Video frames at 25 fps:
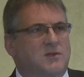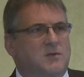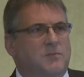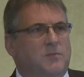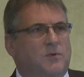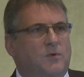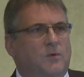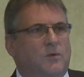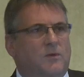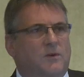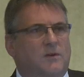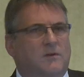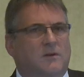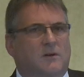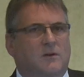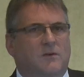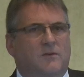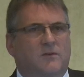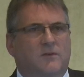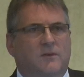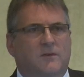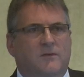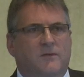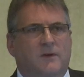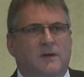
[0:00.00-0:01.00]
support the
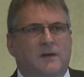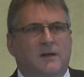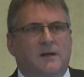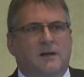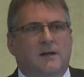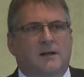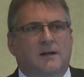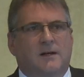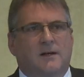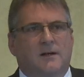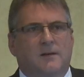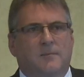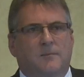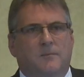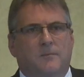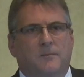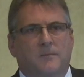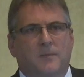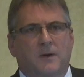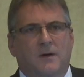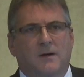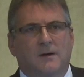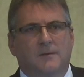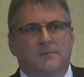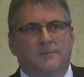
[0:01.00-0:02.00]
growth of
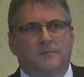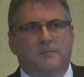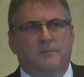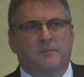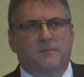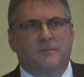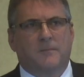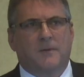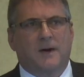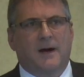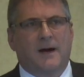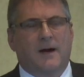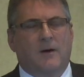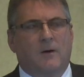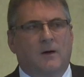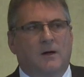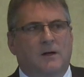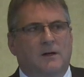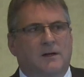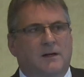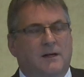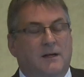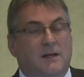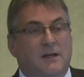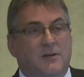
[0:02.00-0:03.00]

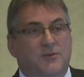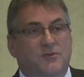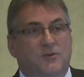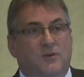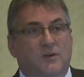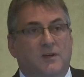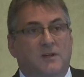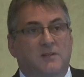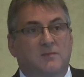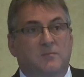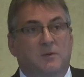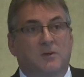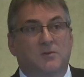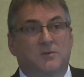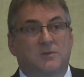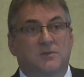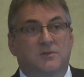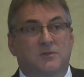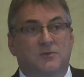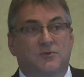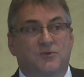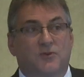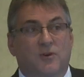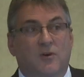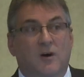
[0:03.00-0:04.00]
power, electronics,
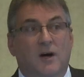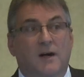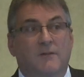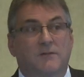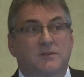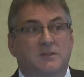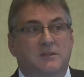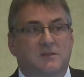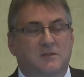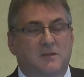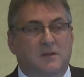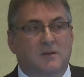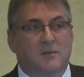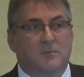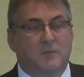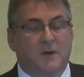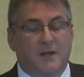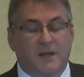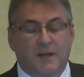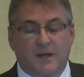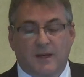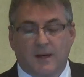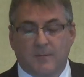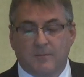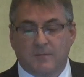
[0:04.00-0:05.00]
motors and drives, so
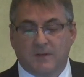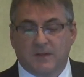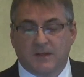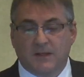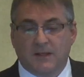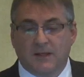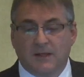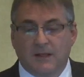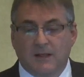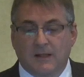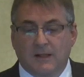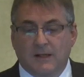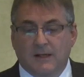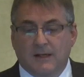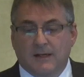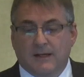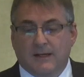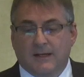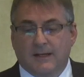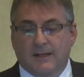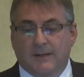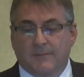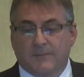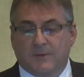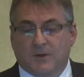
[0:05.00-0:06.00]
PEMD,
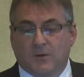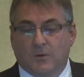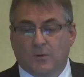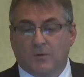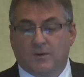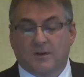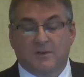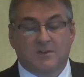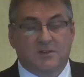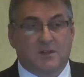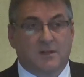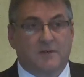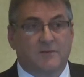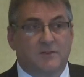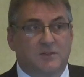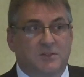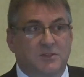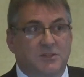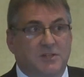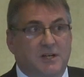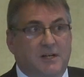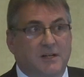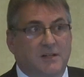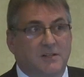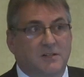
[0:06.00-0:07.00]
called the
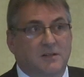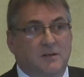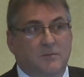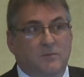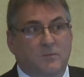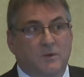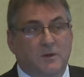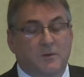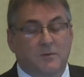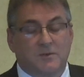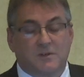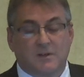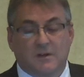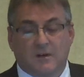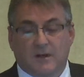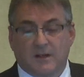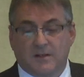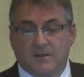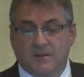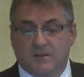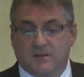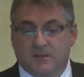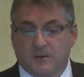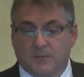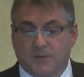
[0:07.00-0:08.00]
Stevenson Challenge, and we were
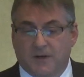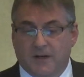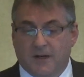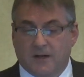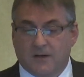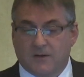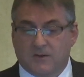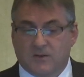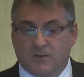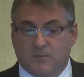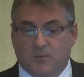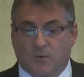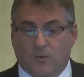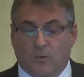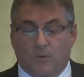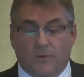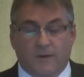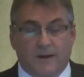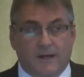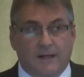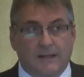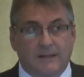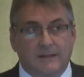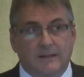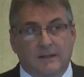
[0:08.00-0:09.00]
delighted to be able to support
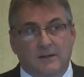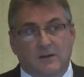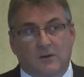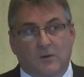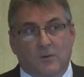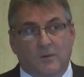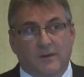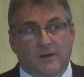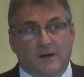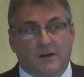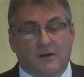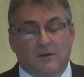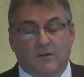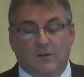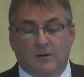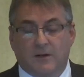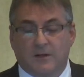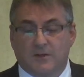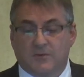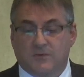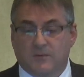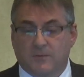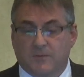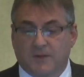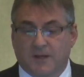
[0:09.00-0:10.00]
that along with our
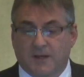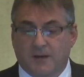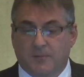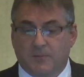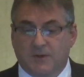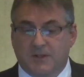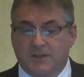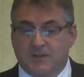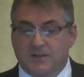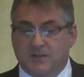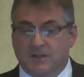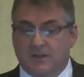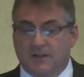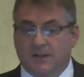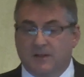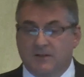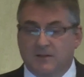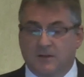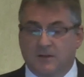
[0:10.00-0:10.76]
colleagues from the APC.